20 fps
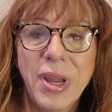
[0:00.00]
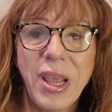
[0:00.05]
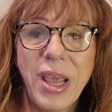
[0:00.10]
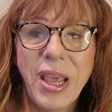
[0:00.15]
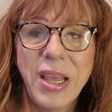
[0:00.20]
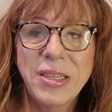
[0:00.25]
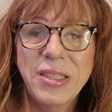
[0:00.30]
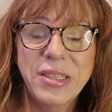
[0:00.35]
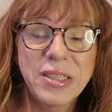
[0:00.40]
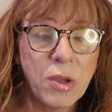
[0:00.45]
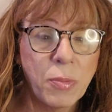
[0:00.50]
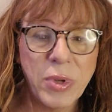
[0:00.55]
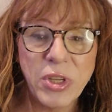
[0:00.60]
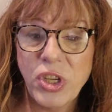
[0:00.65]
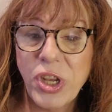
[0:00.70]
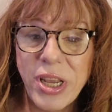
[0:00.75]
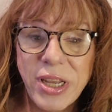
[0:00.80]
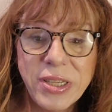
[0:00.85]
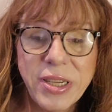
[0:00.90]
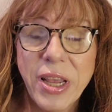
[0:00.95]
It's so
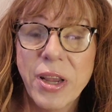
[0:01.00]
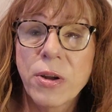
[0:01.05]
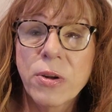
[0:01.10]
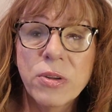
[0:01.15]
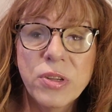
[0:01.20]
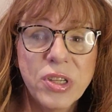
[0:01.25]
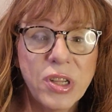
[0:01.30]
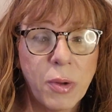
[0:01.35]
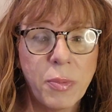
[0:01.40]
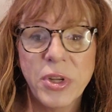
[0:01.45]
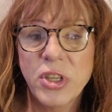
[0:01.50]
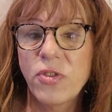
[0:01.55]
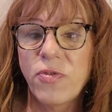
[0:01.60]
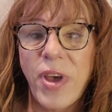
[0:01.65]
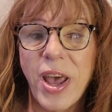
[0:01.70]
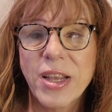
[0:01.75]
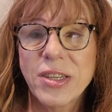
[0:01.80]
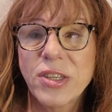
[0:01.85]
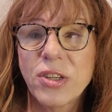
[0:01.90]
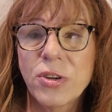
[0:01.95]
much easier, so much
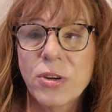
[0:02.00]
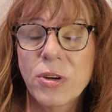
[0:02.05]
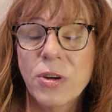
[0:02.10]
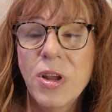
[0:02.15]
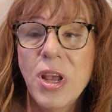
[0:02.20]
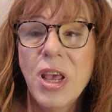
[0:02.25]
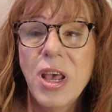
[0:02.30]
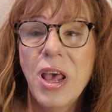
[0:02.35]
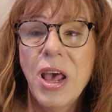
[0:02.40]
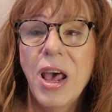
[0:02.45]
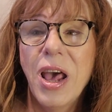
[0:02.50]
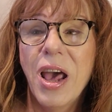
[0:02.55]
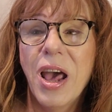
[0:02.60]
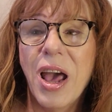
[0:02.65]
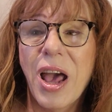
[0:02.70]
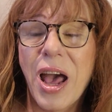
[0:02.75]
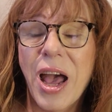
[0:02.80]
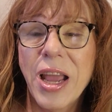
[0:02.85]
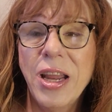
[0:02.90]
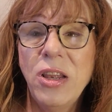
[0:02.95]
faster.
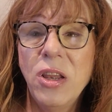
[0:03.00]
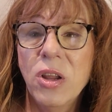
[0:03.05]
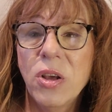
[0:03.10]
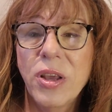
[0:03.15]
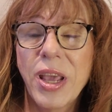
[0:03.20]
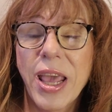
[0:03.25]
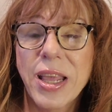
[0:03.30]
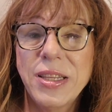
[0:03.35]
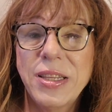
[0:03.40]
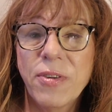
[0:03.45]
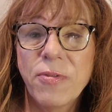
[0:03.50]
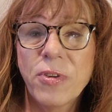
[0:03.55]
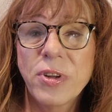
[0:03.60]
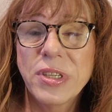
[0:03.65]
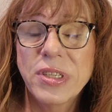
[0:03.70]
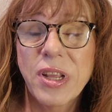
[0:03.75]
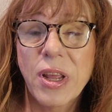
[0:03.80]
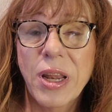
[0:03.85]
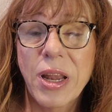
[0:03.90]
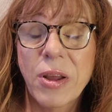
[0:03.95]
I look at different
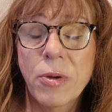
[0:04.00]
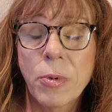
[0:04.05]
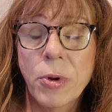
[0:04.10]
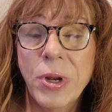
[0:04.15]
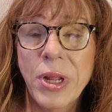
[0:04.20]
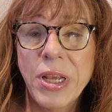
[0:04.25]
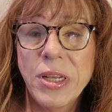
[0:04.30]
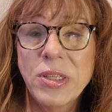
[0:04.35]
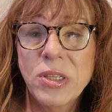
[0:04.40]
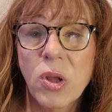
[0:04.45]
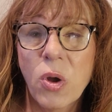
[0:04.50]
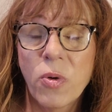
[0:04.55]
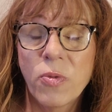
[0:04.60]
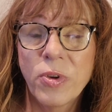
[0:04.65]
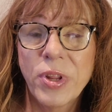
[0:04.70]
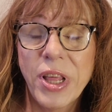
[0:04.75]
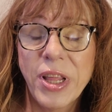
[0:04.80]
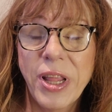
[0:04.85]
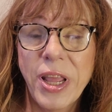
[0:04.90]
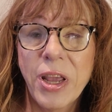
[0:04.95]
celebrities
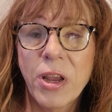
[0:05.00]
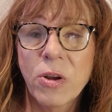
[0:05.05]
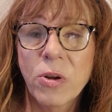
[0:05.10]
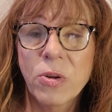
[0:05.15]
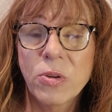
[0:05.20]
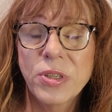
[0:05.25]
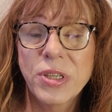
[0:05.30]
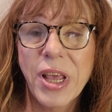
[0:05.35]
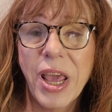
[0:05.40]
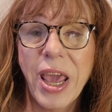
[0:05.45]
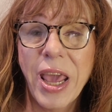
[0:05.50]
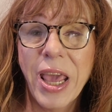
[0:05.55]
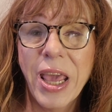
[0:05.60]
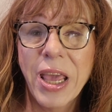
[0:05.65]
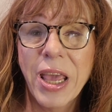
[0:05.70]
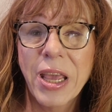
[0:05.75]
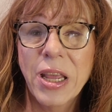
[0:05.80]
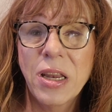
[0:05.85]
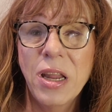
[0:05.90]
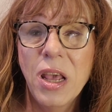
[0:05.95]
over the years,
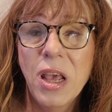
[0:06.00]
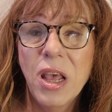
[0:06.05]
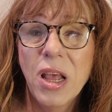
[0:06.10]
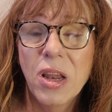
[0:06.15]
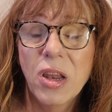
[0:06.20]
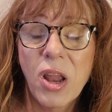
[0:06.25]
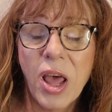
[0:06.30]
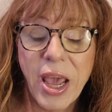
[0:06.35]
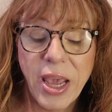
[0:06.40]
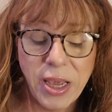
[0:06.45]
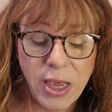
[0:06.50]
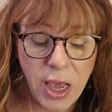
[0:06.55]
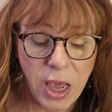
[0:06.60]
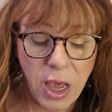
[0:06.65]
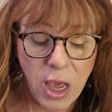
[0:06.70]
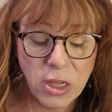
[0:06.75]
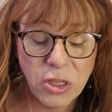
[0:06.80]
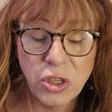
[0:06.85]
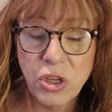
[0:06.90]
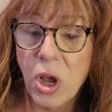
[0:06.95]
and like
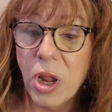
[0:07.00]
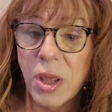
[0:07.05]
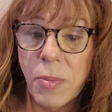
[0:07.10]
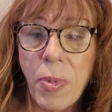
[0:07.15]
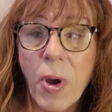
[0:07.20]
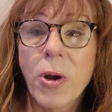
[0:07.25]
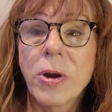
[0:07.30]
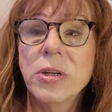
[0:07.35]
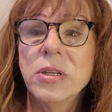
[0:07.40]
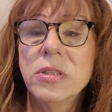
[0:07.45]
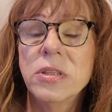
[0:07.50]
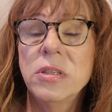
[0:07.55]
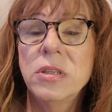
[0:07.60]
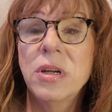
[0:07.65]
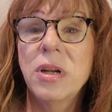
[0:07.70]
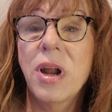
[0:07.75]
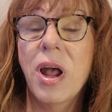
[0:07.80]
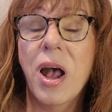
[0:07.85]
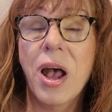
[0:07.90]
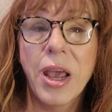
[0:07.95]
Dolly
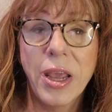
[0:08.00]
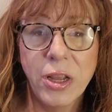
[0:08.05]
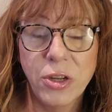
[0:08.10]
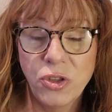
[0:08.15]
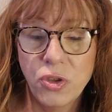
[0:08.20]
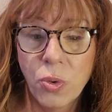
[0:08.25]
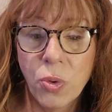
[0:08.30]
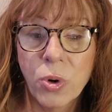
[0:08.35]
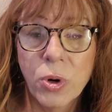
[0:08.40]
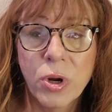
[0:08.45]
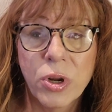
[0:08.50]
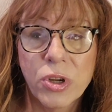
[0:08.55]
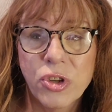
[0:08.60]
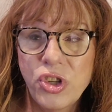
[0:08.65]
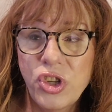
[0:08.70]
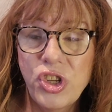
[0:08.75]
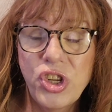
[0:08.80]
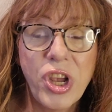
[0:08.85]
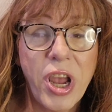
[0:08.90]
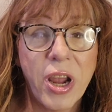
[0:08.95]
Parton, I adore.
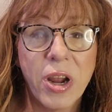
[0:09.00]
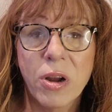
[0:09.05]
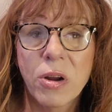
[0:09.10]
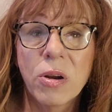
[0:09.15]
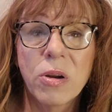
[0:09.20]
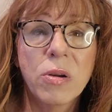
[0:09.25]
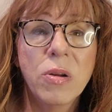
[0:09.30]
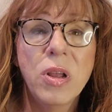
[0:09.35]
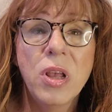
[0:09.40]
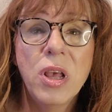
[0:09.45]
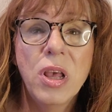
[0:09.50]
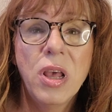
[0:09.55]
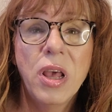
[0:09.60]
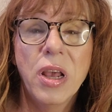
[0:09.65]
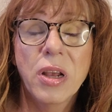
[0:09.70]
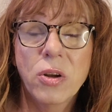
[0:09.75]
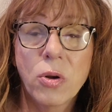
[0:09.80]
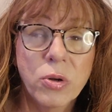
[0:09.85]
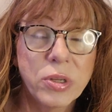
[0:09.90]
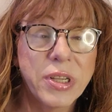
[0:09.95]
Cher,
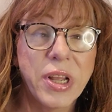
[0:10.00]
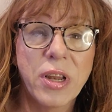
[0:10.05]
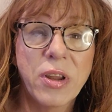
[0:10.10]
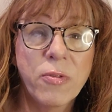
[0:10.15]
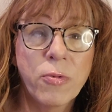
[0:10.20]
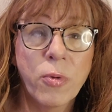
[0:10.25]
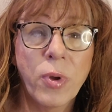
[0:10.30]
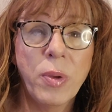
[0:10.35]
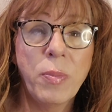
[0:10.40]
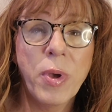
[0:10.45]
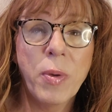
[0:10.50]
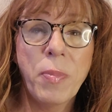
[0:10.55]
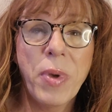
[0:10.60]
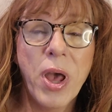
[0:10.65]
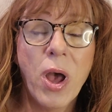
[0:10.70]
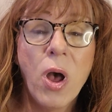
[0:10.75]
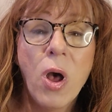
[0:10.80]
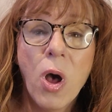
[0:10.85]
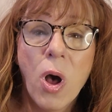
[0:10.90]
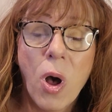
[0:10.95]
of course I love Reba,
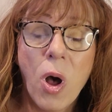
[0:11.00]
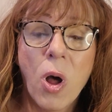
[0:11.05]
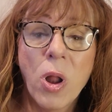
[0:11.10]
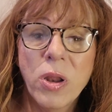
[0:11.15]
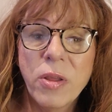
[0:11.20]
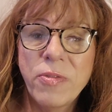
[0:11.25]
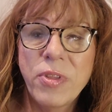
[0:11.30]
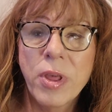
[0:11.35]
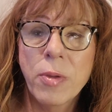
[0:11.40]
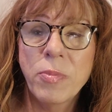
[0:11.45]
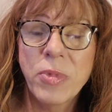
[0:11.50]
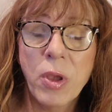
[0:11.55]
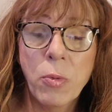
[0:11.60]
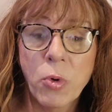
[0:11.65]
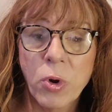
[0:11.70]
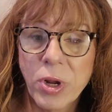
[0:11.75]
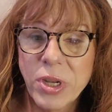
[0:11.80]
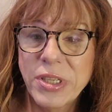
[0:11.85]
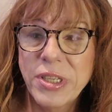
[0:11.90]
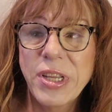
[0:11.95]
but all of them, they
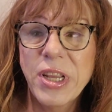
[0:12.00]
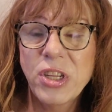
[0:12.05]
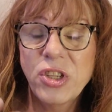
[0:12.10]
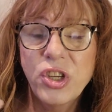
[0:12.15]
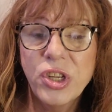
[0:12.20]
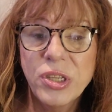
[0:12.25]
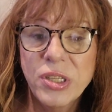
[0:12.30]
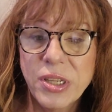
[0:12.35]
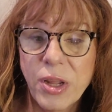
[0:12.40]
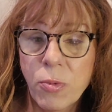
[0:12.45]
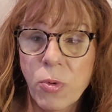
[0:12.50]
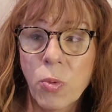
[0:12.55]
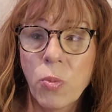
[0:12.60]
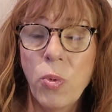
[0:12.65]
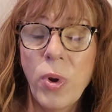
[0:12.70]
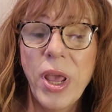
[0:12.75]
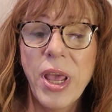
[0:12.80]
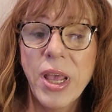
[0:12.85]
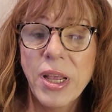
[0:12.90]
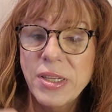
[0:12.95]
wore extensions, they wore
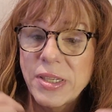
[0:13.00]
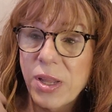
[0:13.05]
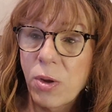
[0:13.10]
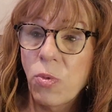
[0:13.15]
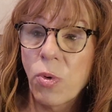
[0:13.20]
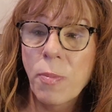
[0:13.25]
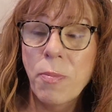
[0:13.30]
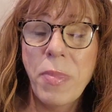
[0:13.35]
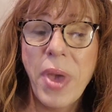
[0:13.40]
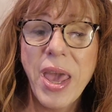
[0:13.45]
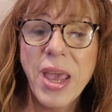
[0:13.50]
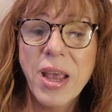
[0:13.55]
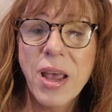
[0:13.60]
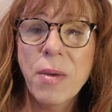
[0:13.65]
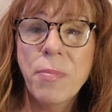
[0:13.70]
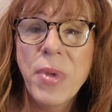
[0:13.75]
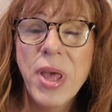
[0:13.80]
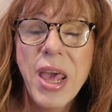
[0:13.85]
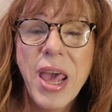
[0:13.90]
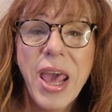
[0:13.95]
wigs, they wore
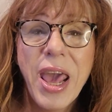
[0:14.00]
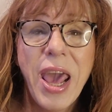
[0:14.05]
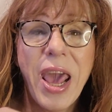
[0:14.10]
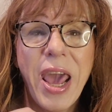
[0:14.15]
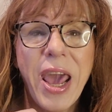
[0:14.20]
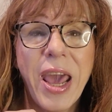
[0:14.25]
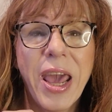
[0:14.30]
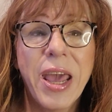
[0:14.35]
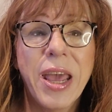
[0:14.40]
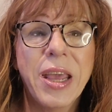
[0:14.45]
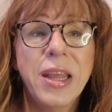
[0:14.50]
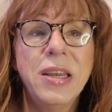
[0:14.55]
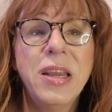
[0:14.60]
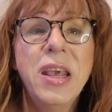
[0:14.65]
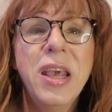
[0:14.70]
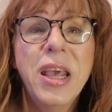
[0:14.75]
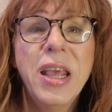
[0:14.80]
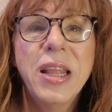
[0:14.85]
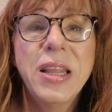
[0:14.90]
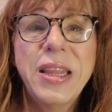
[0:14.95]
makeup, and
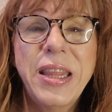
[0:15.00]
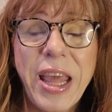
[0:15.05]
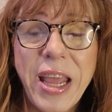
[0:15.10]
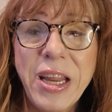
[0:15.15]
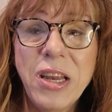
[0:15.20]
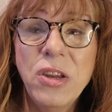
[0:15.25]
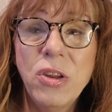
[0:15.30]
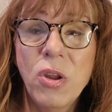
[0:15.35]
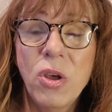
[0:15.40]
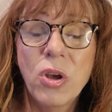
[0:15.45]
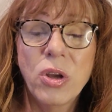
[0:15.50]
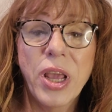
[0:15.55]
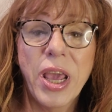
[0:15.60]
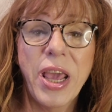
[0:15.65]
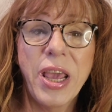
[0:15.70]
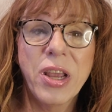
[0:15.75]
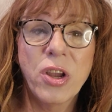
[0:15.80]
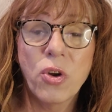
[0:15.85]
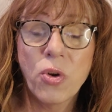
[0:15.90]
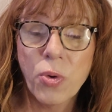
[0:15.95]
they look
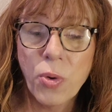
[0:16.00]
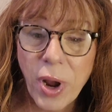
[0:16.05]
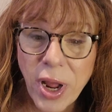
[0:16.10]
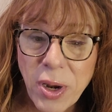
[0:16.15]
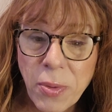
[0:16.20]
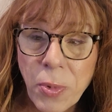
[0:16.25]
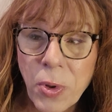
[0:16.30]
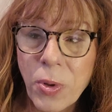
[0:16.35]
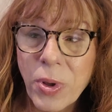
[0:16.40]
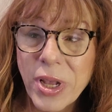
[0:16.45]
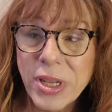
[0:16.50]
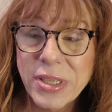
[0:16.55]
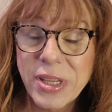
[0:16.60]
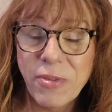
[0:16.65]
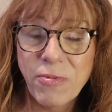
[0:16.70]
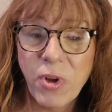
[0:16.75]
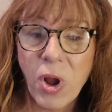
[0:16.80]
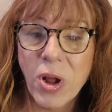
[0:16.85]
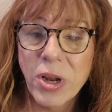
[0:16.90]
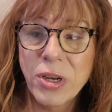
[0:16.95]
incredible as
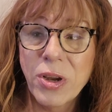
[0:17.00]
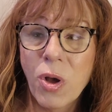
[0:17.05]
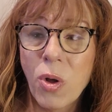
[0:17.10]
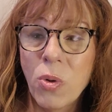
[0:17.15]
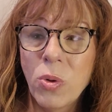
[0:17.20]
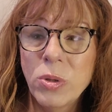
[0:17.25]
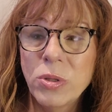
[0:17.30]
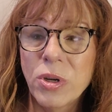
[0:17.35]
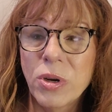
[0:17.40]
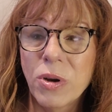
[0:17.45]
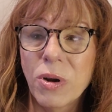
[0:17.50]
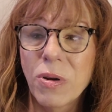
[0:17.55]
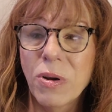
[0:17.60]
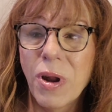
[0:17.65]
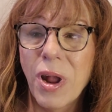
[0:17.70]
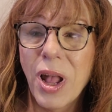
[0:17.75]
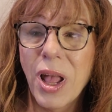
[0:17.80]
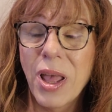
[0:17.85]
they've gotten older.